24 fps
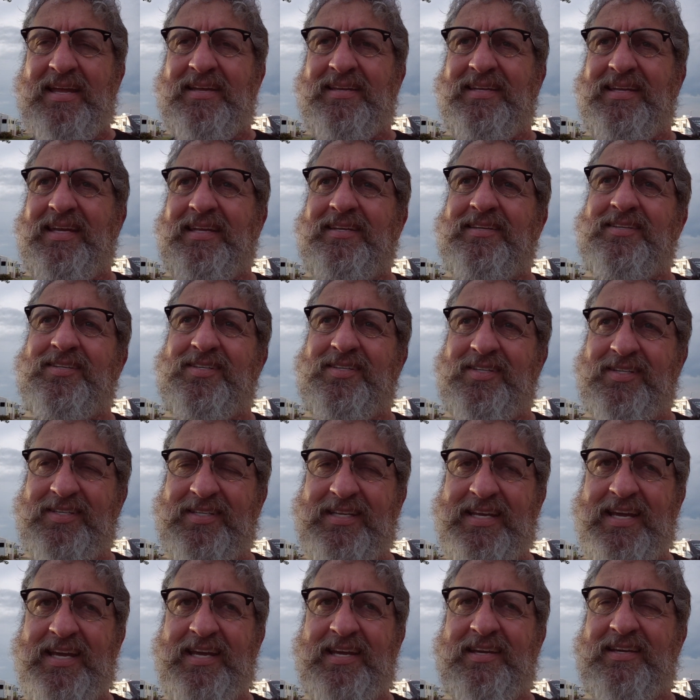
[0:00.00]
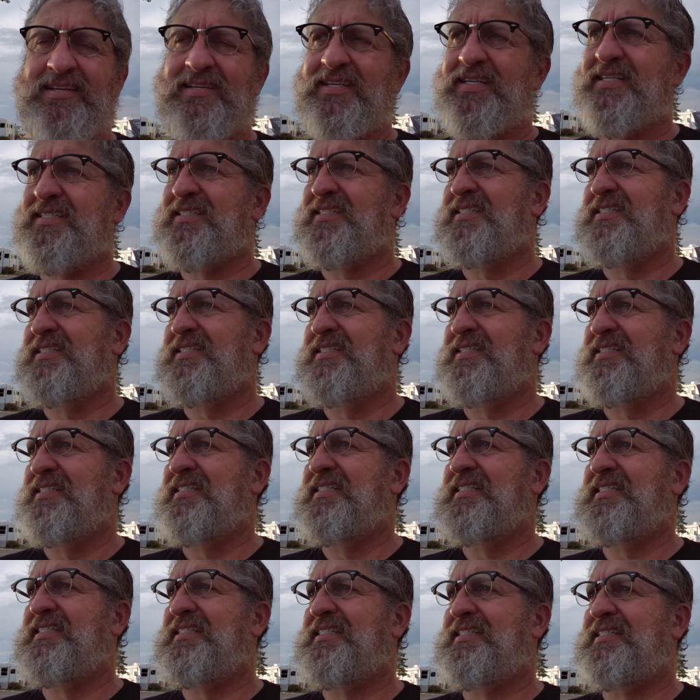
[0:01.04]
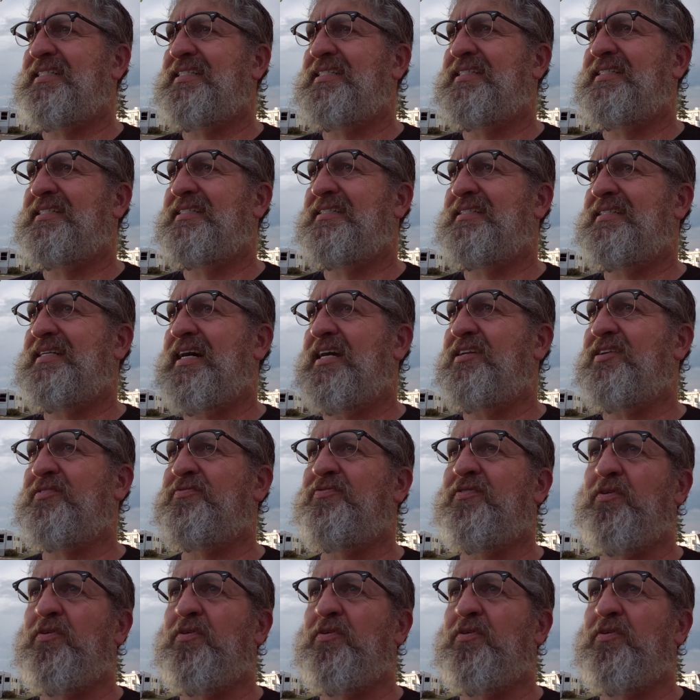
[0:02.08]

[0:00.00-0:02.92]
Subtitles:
Needless to say, I look